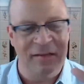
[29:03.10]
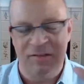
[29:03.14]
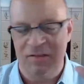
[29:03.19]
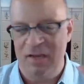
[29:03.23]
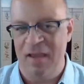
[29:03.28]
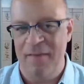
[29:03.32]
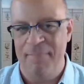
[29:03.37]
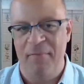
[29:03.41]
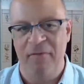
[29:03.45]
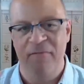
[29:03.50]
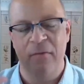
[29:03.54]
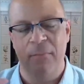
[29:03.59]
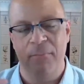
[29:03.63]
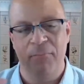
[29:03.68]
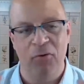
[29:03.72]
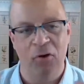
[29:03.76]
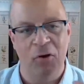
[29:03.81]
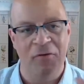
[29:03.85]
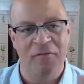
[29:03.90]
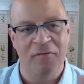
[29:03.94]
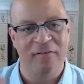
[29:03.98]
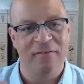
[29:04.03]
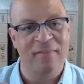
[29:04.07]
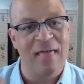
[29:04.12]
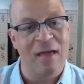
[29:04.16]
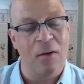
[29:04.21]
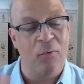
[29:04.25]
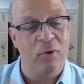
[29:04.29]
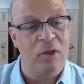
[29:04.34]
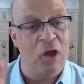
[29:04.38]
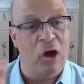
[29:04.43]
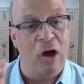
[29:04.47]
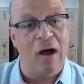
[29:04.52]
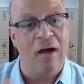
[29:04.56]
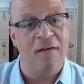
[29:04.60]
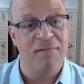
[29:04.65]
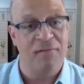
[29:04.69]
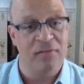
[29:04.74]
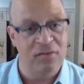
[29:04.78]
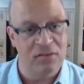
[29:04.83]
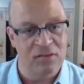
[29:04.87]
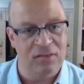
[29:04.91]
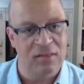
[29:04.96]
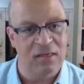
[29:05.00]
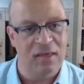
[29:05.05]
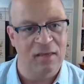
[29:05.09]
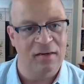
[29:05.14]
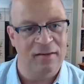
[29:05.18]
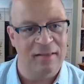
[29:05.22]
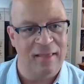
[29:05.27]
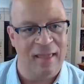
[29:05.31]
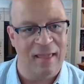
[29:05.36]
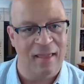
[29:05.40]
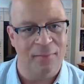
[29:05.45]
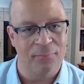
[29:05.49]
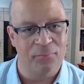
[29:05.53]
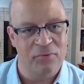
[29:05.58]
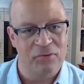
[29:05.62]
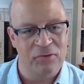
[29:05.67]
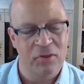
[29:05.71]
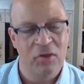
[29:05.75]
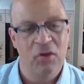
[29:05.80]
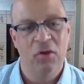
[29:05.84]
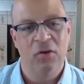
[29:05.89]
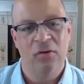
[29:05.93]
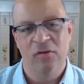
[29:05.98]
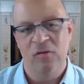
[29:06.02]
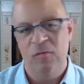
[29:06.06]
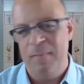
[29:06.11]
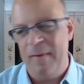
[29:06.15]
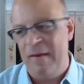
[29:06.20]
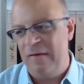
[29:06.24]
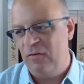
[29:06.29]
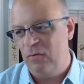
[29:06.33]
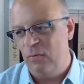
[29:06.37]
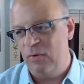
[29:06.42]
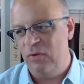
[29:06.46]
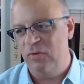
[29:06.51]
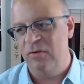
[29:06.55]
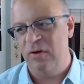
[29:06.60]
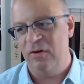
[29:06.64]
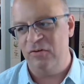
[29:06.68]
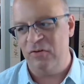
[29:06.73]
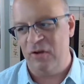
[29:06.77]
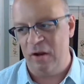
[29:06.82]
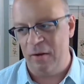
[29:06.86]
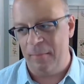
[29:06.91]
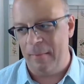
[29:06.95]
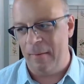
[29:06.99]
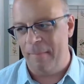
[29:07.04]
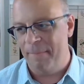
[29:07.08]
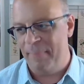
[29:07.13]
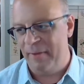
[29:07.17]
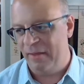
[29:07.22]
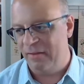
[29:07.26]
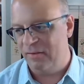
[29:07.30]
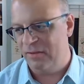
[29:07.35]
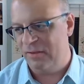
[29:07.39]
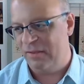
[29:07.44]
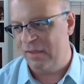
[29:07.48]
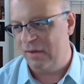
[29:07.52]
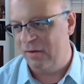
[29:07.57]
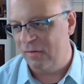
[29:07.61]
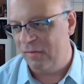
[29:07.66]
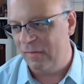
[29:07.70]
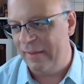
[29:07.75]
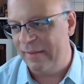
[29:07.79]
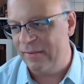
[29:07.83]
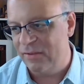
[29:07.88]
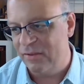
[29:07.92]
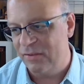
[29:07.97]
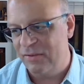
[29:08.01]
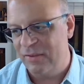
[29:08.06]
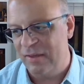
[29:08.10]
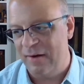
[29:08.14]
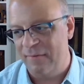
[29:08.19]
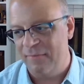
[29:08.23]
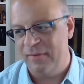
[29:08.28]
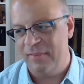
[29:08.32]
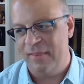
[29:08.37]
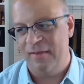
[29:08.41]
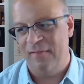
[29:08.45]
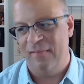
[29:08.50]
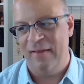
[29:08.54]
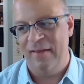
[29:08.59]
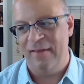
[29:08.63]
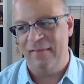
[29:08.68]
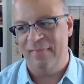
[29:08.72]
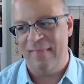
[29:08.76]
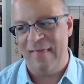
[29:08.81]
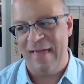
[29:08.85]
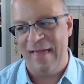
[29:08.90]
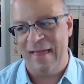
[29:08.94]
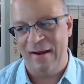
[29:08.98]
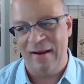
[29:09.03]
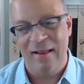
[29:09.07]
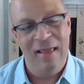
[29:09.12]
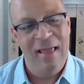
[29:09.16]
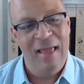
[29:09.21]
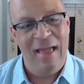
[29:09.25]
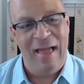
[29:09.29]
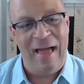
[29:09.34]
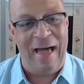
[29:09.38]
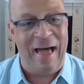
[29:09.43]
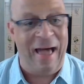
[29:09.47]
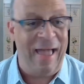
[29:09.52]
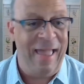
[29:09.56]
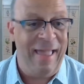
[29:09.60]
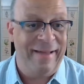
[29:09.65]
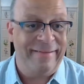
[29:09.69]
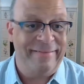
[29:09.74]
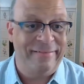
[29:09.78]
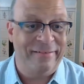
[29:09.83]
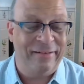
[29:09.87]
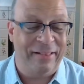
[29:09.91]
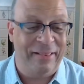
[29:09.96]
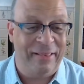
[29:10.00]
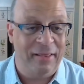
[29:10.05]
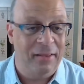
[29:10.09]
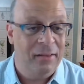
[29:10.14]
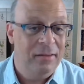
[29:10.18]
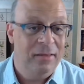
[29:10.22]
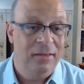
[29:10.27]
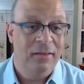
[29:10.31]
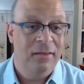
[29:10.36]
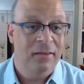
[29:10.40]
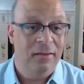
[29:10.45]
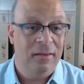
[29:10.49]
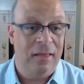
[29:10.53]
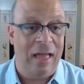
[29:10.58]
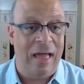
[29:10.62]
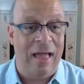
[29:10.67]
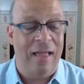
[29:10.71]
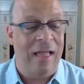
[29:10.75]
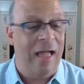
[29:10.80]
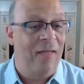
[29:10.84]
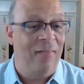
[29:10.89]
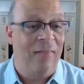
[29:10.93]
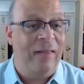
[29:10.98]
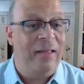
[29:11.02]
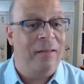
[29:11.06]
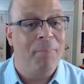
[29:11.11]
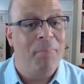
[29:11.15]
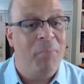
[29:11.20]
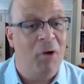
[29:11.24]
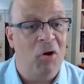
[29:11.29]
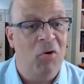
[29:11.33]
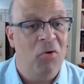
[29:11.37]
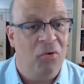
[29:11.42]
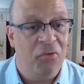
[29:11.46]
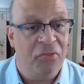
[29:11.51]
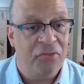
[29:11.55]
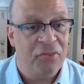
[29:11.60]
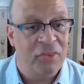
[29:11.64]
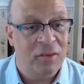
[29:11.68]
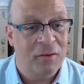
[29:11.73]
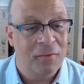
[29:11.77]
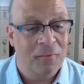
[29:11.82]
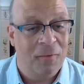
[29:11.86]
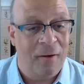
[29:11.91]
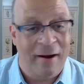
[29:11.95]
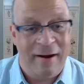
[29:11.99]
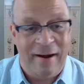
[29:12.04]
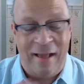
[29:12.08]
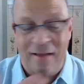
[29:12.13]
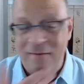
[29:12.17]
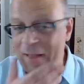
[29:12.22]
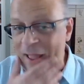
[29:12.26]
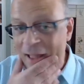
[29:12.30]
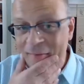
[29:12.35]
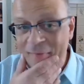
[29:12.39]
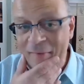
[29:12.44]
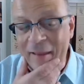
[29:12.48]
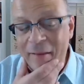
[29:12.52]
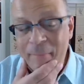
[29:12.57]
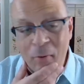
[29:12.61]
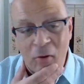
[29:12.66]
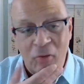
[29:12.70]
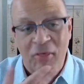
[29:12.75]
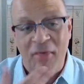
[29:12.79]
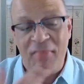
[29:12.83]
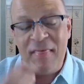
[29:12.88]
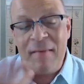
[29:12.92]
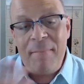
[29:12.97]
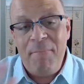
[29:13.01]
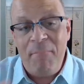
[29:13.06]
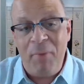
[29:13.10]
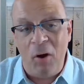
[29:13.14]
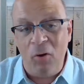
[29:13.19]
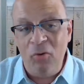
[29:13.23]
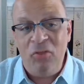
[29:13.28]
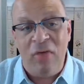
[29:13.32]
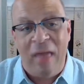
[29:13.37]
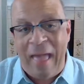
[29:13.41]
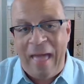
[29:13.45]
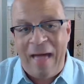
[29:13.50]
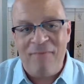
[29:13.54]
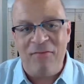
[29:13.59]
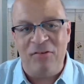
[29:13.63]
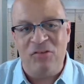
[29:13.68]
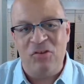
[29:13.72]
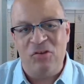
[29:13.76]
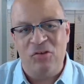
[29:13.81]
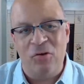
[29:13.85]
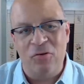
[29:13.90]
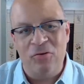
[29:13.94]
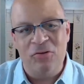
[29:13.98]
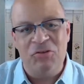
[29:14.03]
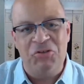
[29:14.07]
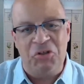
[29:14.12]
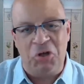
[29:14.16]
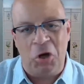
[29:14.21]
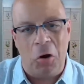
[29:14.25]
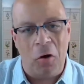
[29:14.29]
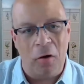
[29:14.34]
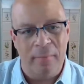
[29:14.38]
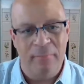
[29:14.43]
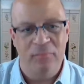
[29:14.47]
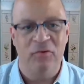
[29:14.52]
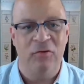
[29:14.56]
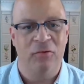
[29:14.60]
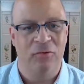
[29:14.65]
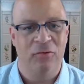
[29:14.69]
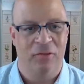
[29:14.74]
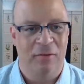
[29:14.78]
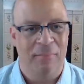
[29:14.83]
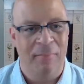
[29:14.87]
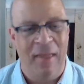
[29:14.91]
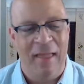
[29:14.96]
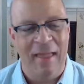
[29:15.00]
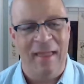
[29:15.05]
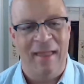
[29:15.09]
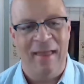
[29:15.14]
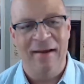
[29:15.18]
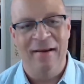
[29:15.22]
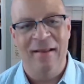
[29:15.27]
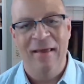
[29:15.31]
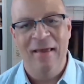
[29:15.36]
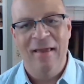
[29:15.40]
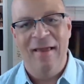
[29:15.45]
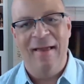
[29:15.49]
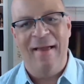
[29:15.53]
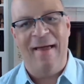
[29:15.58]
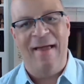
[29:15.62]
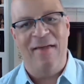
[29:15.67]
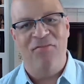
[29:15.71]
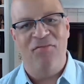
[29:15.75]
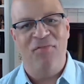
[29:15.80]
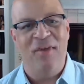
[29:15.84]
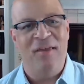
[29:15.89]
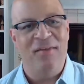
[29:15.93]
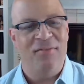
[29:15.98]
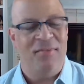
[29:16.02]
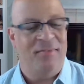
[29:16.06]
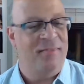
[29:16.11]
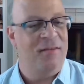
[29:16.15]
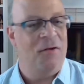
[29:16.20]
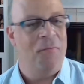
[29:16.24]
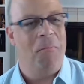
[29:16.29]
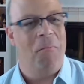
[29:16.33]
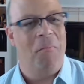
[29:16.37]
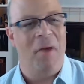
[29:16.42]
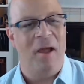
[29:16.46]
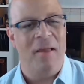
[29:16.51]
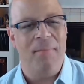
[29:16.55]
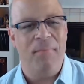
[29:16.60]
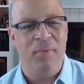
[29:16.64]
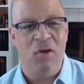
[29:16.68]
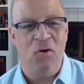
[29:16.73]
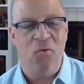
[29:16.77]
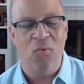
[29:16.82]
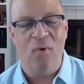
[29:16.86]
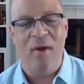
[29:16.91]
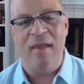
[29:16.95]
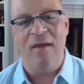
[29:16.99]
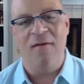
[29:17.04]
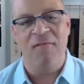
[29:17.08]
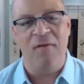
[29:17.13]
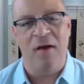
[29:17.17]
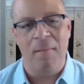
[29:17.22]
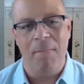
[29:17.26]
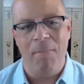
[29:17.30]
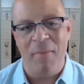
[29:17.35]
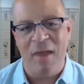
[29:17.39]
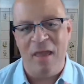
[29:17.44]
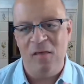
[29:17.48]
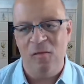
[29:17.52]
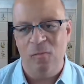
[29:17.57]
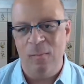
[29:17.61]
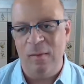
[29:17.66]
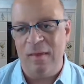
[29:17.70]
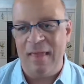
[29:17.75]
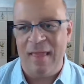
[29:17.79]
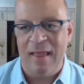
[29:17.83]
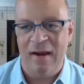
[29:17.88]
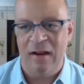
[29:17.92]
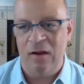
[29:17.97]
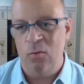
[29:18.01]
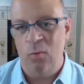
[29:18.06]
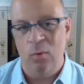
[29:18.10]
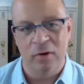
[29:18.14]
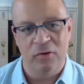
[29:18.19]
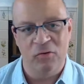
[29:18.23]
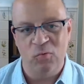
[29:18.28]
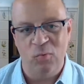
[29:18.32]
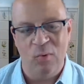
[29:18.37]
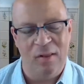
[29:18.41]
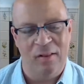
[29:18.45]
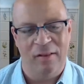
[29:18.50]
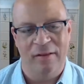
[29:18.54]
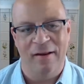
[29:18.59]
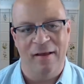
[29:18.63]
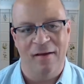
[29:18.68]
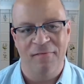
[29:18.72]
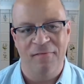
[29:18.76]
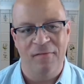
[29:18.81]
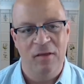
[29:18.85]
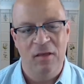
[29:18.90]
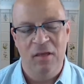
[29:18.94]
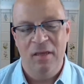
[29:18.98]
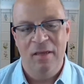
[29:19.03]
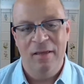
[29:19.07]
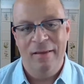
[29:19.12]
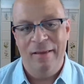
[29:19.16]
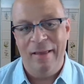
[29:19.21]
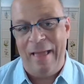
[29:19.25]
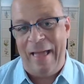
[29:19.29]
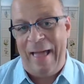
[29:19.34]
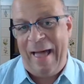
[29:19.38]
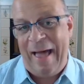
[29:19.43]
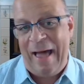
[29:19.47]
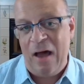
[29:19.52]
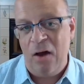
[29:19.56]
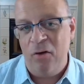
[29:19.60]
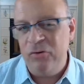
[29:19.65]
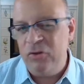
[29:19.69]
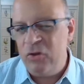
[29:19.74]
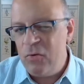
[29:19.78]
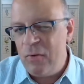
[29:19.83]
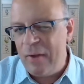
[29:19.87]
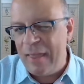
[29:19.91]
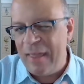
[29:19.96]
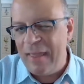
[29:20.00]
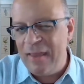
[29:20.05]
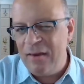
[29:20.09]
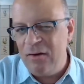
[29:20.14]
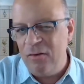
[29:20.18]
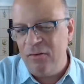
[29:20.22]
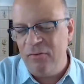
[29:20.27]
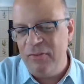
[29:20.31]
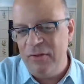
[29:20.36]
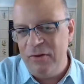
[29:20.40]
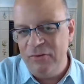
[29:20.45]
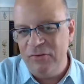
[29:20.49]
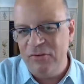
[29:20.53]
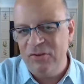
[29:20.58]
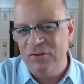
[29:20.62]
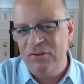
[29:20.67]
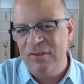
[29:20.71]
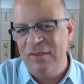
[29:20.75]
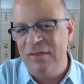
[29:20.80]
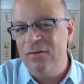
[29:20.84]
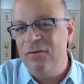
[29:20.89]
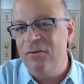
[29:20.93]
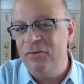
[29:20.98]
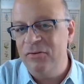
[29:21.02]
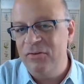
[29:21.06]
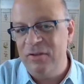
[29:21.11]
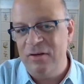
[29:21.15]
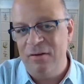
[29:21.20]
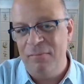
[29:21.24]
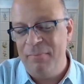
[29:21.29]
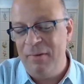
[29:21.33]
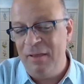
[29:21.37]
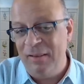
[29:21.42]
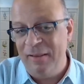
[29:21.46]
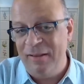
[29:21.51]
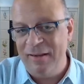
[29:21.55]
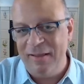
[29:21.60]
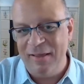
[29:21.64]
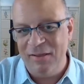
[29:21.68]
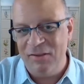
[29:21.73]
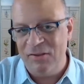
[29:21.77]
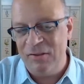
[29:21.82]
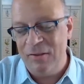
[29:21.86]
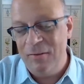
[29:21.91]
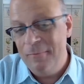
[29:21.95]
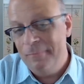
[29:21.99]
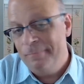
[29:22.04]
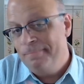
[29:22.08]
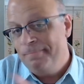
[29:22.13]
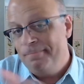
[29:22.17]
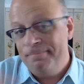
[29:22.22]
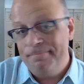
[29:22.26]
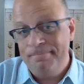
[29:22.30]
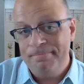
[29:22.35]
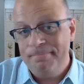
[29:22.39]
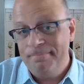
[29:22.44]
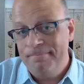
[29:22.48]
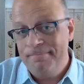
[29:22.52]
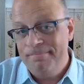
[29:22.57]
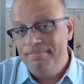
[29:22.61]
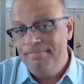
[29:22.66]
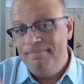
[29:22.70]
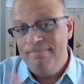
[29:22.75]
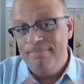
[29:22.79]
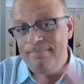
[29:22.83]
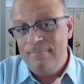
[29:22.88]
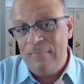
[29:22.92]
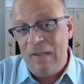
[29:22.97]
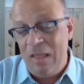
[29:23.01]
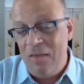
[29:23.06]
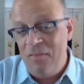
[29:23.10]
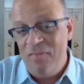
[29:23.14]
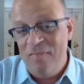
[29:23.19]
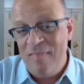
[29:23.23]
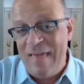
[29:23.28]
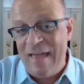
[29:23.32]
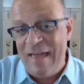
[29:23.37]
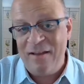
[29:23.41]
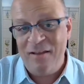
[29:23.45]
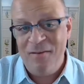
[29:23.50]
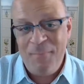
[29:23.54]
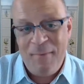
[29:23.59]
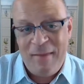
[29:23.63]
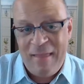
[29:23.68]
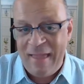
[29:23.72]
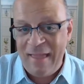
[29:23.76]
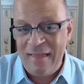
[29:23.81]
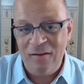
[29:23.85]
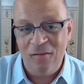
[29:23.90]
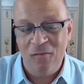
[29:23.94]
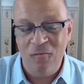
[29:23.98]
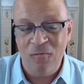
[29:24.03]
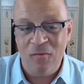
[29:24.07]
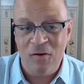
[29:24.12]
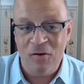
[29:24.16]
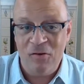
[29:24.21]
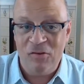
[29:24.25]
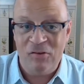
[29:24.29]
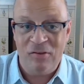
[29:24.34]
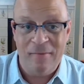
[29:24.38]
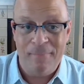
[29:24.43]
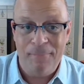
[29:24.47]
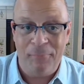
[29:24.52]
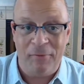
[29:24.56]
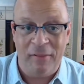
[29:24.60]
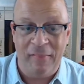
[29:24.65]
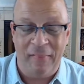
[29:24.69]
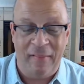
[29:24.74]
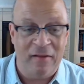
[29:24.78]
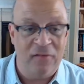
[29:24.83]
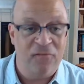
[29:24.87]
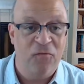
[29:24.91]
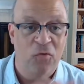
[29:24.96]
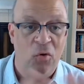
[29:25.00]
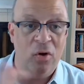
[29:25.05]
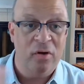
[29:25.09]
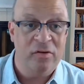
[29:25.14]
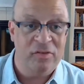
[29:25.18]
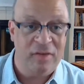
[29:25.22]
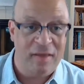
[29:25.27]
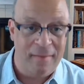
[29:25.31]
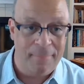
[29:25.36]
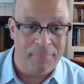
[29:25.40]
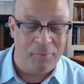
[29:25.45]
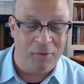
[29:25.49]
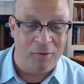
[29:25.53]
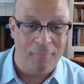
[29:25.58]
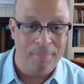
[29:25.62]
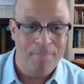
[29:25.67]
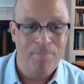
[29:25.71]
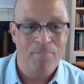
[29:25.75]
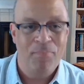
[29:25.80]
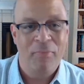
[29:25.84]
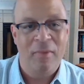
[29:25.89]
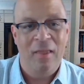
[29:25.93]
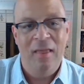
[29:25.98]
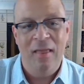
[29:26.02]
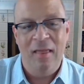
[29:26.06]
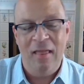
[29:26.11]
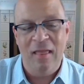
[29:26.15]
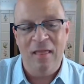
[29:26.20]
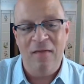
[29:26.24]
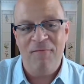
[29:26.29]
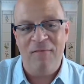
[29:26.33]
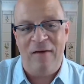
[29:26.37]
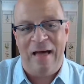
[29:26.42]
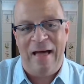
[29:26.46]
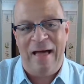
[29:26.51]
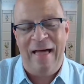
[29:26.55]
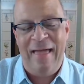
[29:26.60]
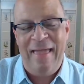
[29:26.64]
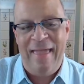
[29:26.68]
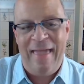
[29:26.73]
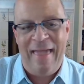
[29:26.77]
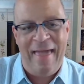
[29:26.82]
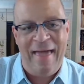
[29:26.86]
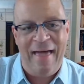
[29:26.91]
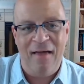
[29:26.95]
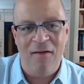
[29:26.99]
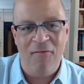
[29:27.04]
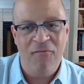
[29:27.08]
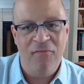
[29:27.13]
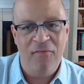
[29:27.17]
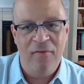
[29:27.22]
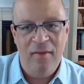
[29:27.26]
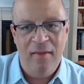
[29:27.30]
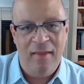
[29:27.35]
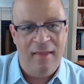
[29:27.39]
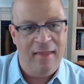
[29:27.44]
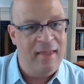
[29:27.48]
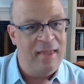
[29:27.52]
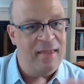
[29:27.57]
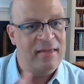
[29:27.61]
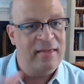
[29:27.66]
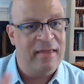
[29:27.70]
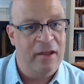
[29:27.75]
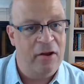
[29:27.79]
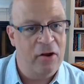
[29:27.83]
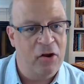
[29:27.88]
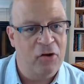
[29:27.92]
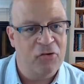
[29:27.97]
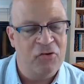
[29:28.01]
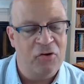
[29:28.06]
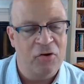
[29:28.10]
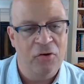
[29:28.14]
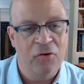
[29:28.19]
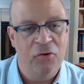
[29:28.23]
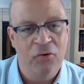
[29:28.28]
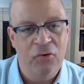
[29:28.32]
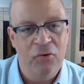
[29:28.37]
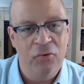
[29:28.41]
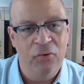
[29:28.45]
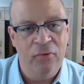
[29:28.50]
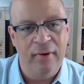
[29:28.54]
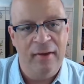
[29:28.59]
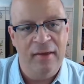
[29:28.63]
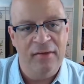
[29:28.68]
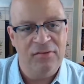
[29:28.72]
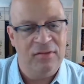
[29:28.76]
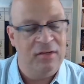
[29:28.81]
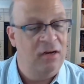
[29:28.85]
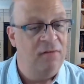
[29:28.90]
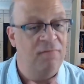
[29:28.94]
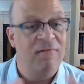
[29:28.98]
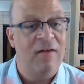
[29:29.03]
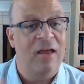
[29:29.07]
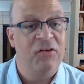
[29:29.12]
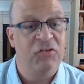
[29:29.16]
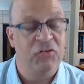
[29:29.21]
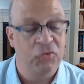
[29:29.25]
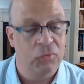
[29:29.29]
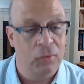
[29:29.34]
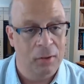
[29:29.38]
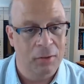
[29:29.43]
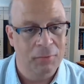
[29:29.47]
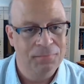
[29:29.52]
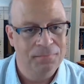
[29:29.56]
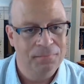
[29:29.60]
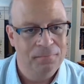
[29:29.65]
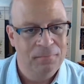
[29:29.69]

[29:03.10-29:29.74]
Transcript: type of approach that we often see in games, especially when you start talking about big skill lists and everything like that. I like both, right? I like both. They both have a certain charm to them. And I think that there might be a way, if our base mechanic works well enough, how you handle those skills and abilities, that could be handled very simply. Like, for example, if I have a character who is an adventurer